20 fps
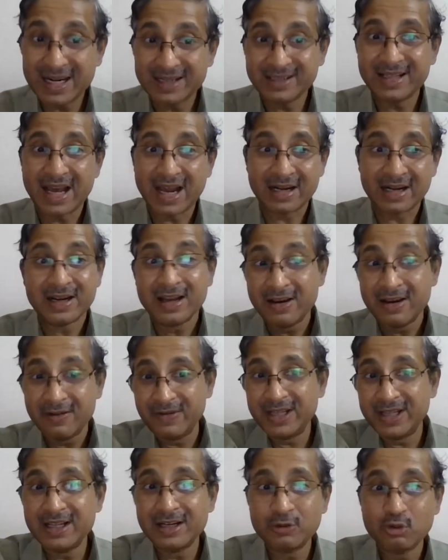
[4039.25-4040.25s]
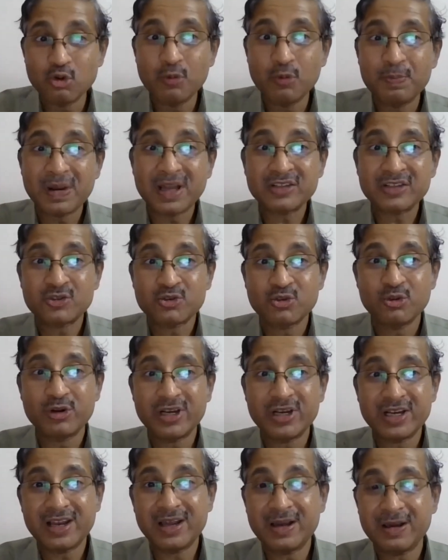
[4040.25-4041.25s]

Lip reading: Despite that, with the 2+2,